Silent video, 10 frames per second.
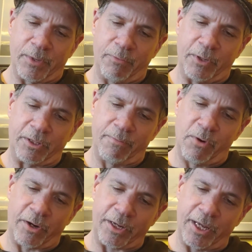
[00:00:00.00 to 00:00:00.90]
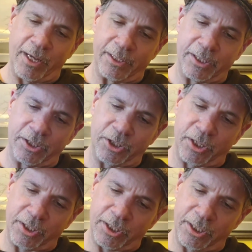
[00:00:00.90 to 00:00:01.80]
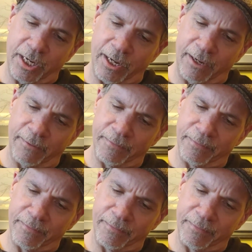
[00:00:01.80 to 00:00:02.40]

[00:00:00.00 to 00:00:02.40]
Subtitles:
what the marking is. It's just, I